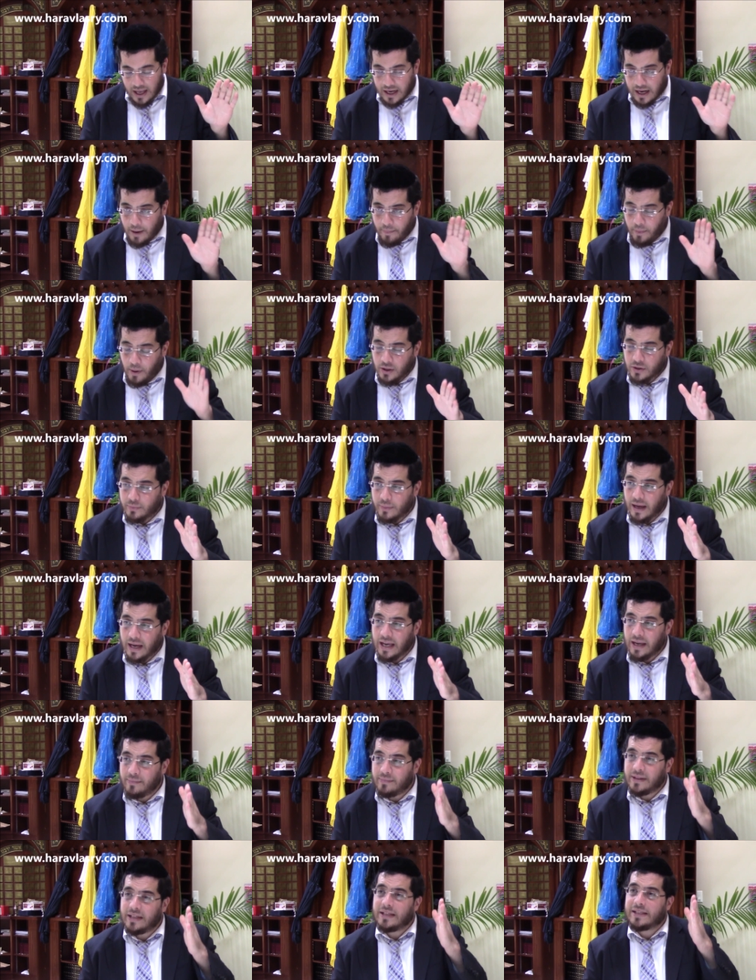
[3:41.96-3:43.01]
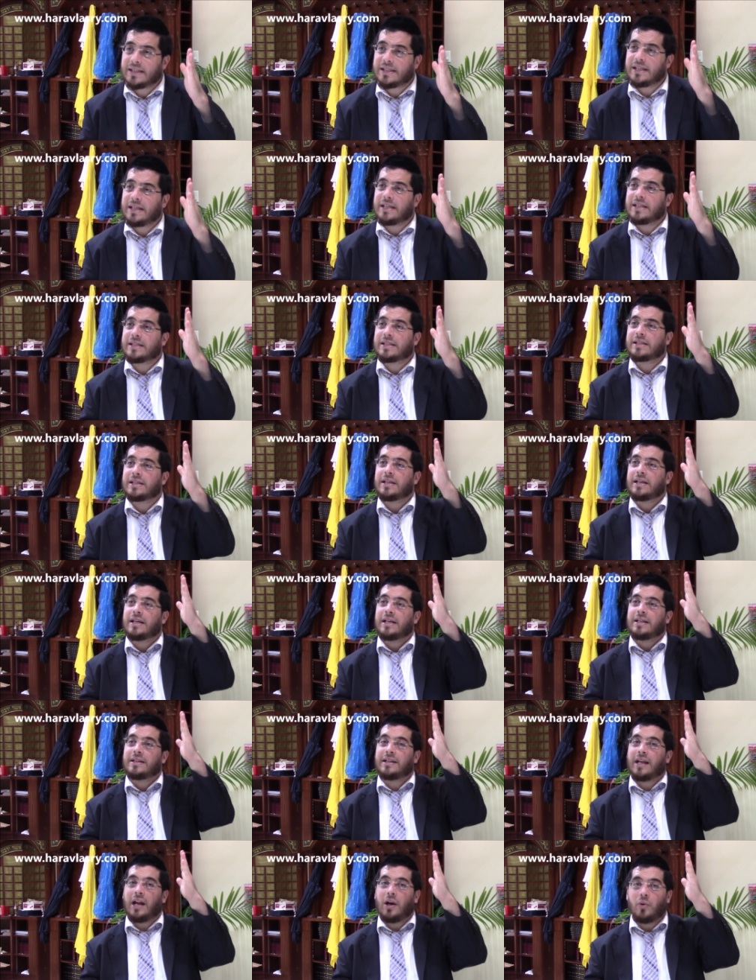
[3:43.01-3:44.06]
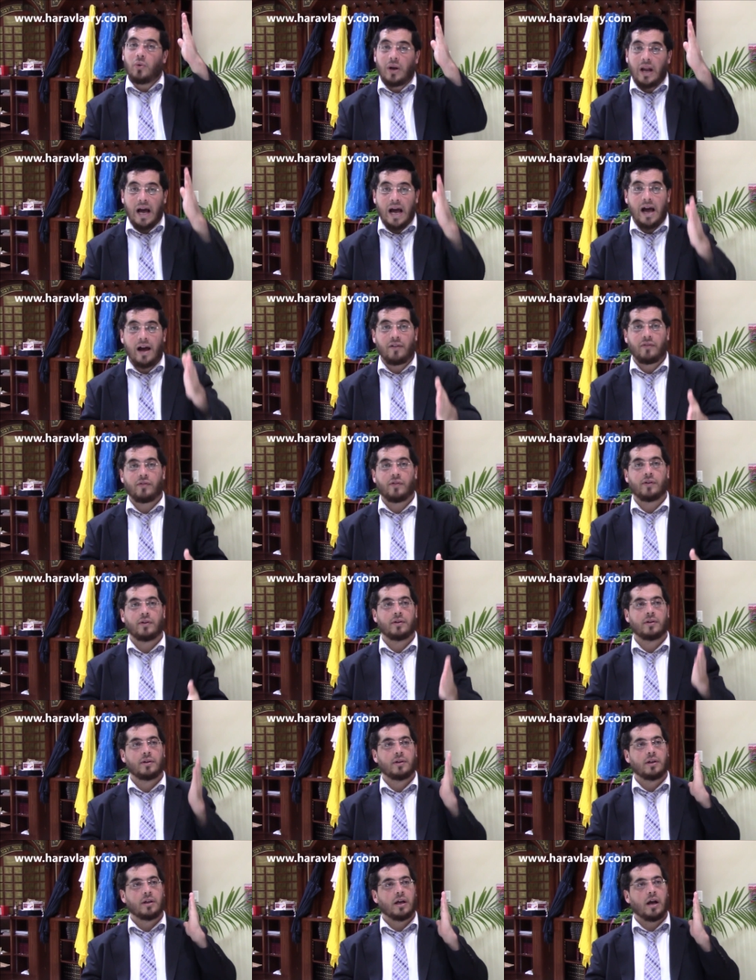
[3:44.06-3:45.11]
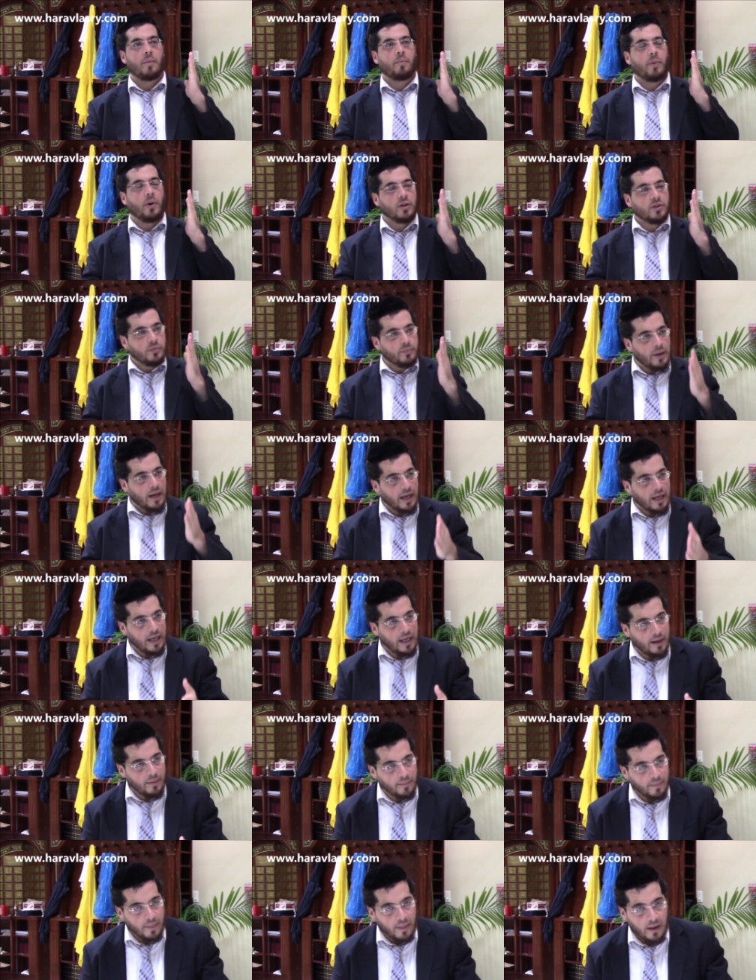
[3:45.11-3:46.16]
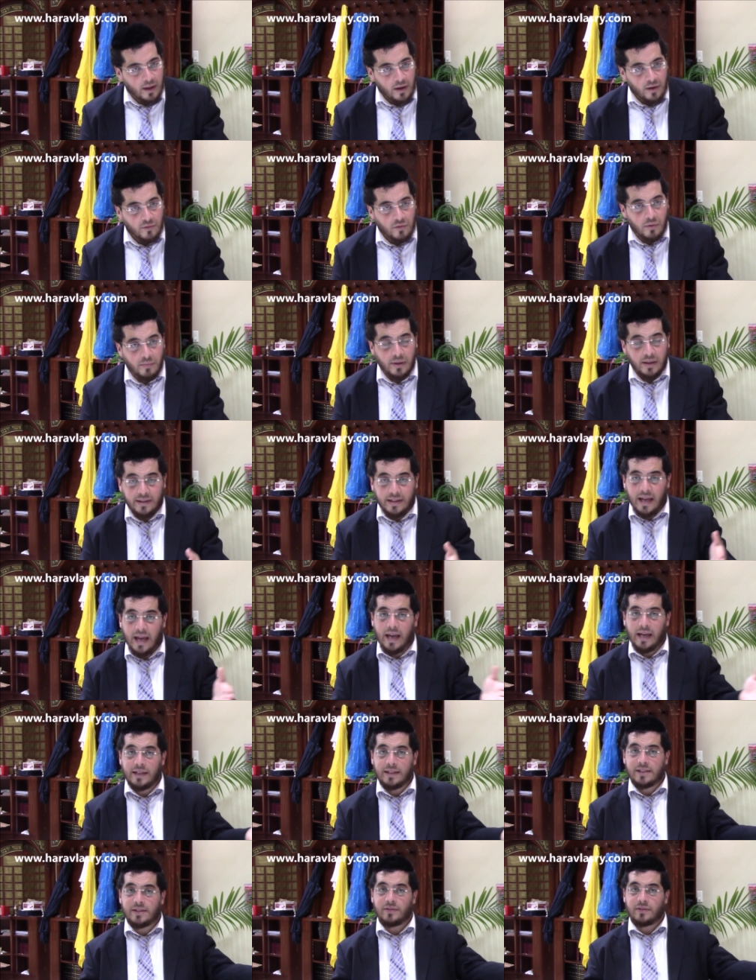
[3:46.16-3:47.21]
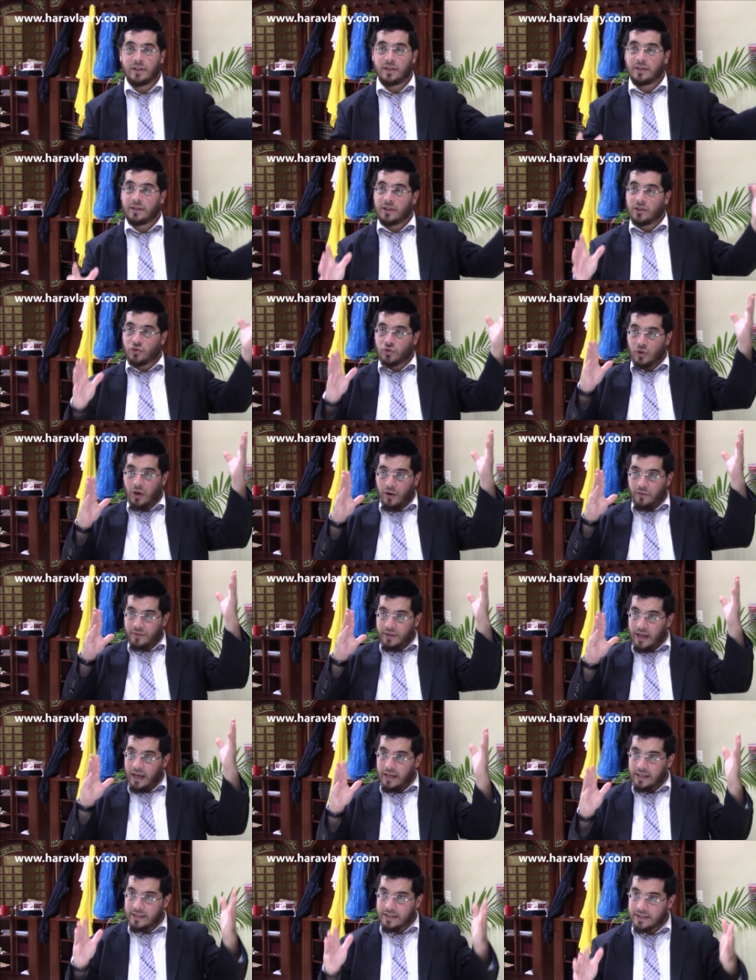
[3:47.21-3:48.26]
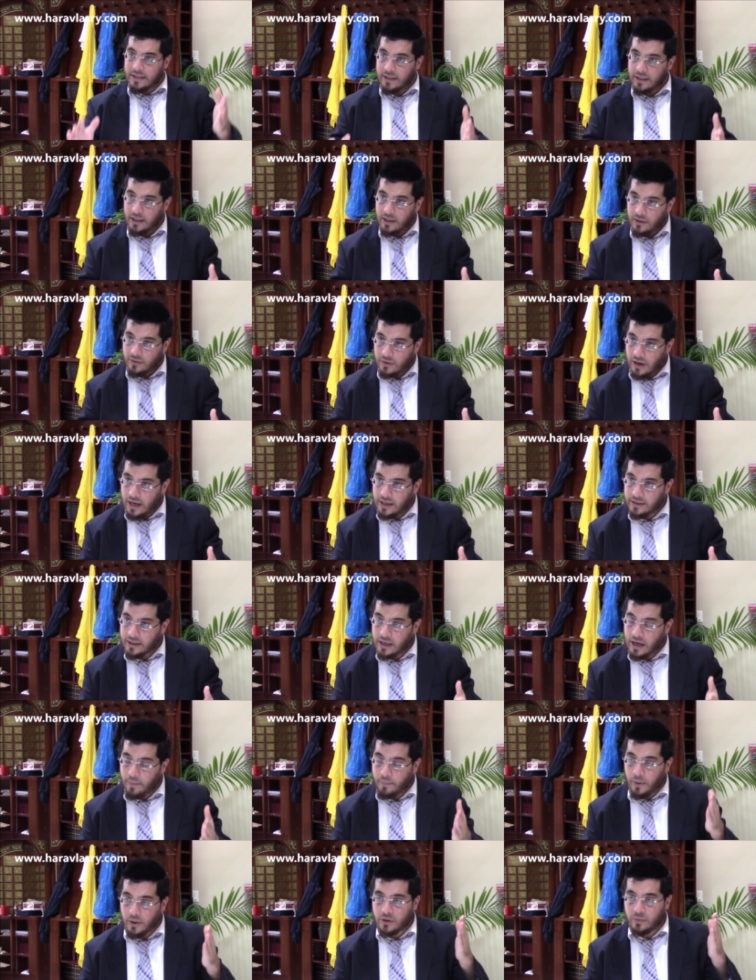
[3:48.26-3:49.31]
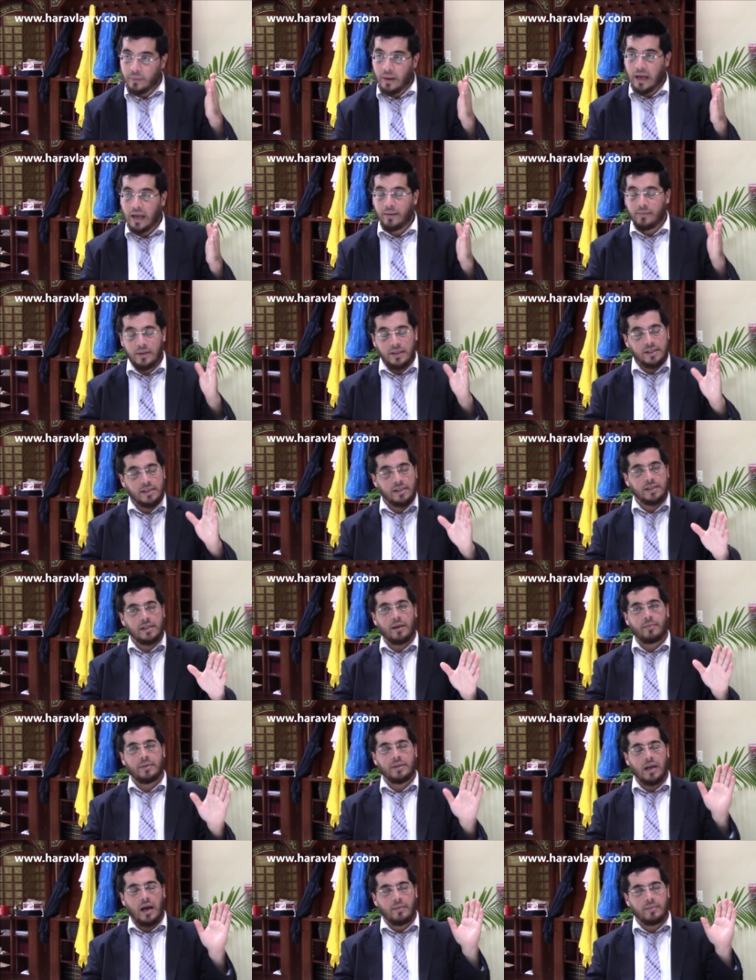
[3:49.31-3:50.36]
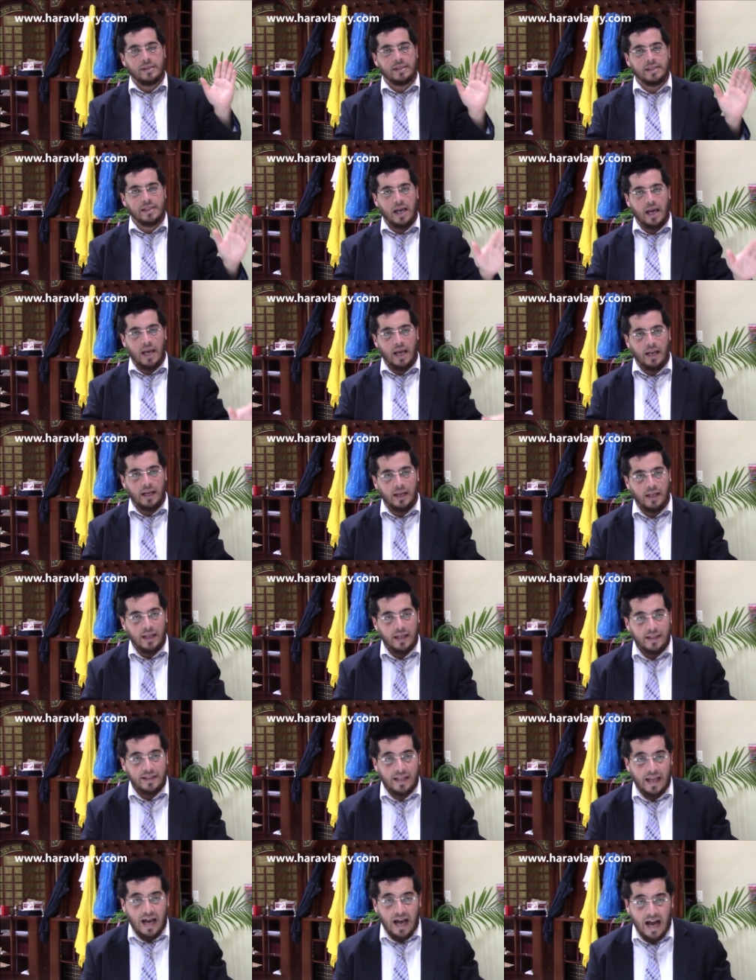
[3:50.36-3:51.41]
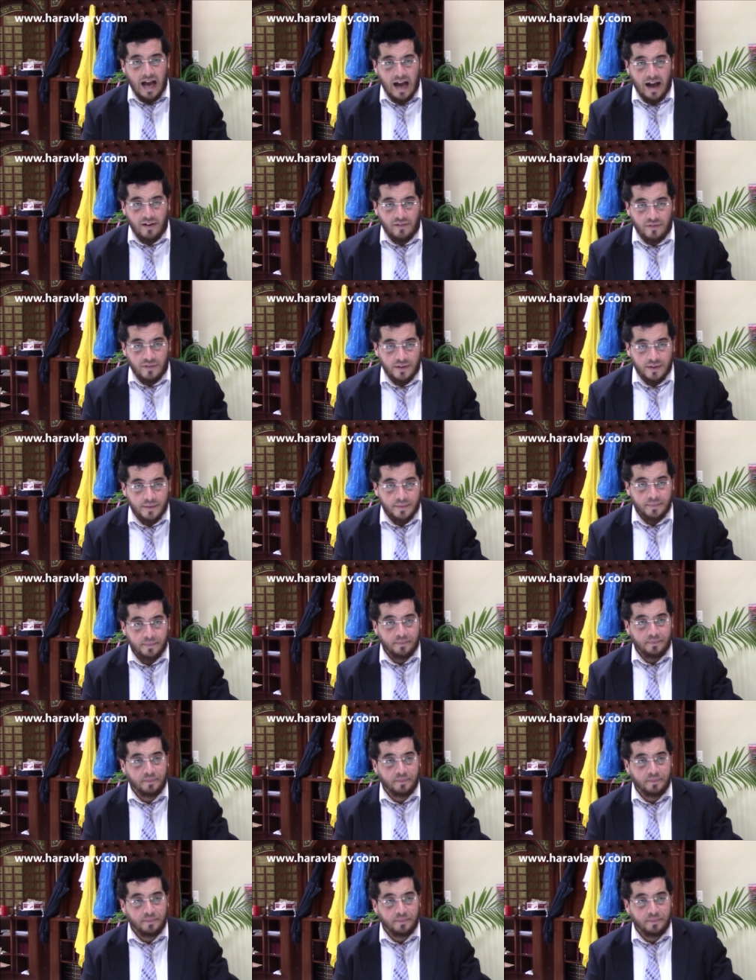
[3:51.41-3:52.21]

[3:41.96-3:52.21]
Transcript: Kapot Marim, this is the lulav. Kapot Marim from the dates, the tree of dates, right? The Kapot Marim, this is Am Israel. They have